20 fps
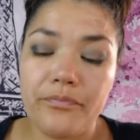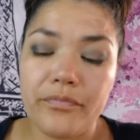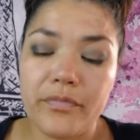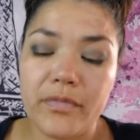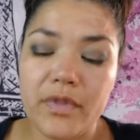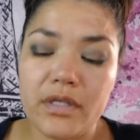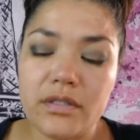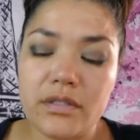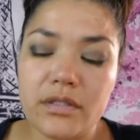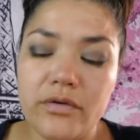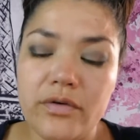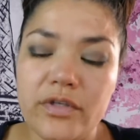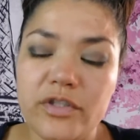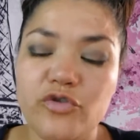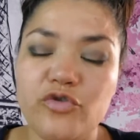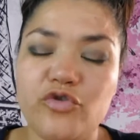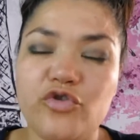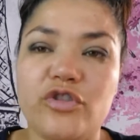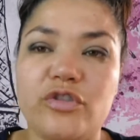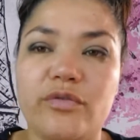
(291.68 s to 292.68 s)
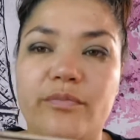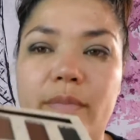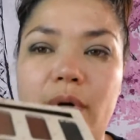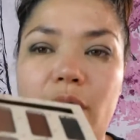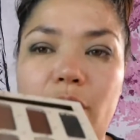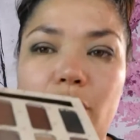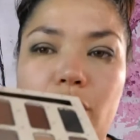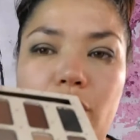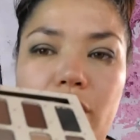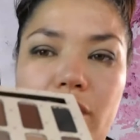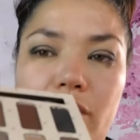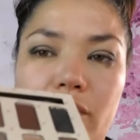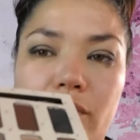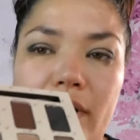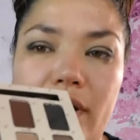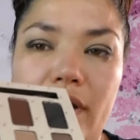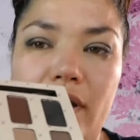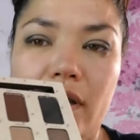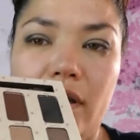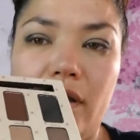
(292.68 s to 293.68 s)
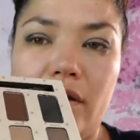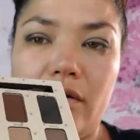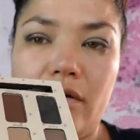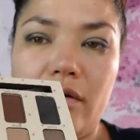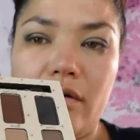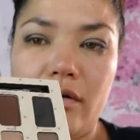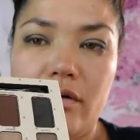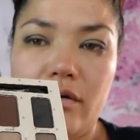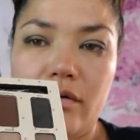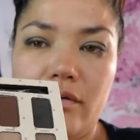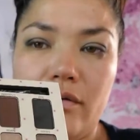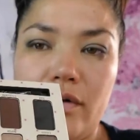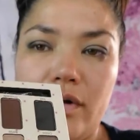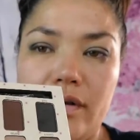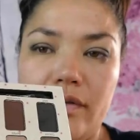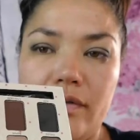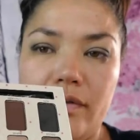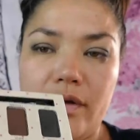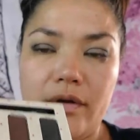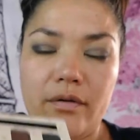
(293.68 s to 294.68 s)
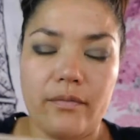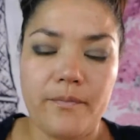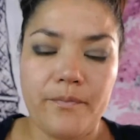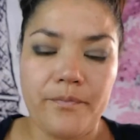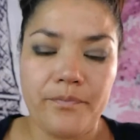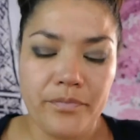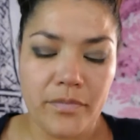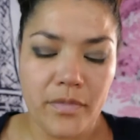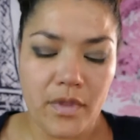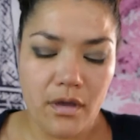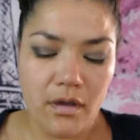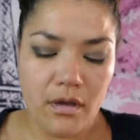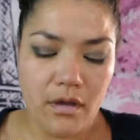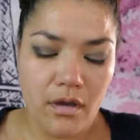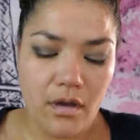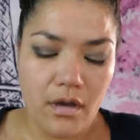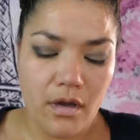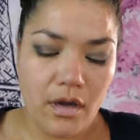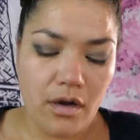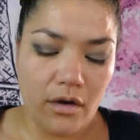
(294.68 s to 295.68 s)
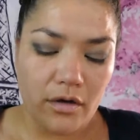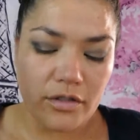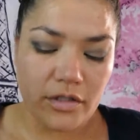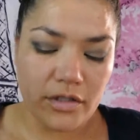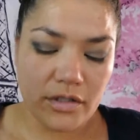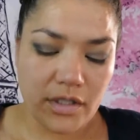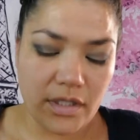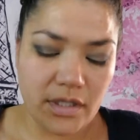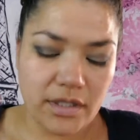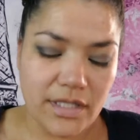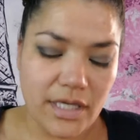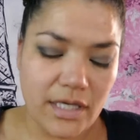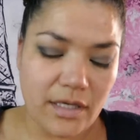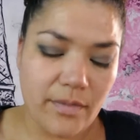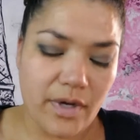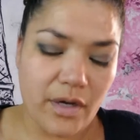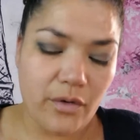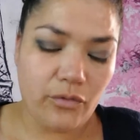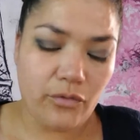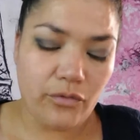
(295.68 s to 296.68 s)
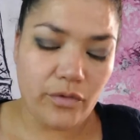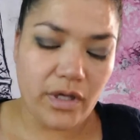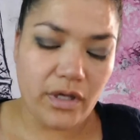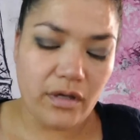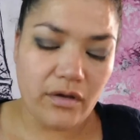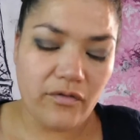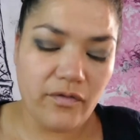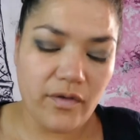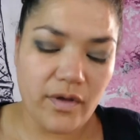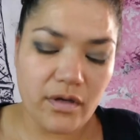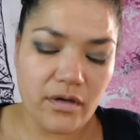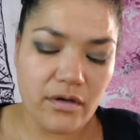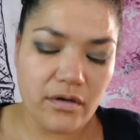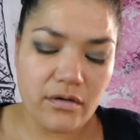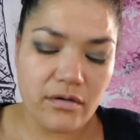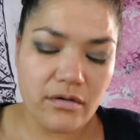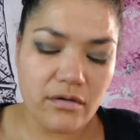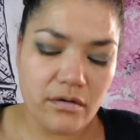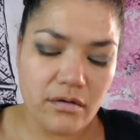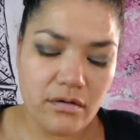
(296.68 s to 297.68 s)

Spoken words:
Let's go into smoke right here, right there. I'm just going to take my ring finger